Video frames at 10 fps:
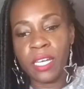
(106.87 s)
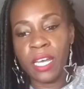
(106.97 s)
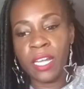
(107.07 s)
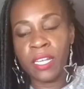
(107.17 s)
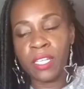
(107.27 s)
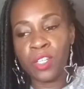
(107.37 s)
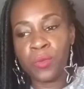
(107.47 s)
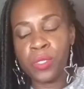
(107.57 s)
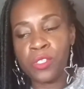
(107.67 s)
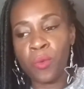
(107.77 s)
And
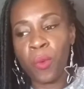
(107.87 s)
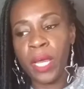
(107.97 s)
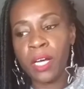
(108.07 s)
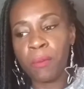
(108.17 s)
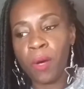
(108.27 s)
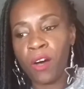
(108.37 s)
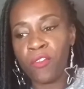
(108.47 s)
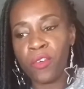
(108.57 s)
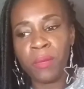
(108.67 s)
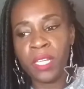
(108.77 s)
there was a wake-up call
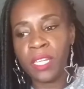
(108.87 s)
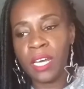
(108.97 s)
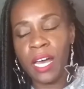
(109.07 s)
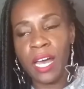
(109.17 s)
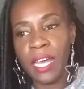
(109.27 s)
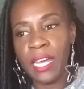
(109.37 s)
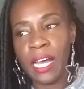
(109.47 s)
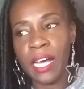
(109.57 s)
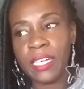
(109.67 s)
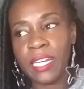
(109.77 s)
for me that, hey,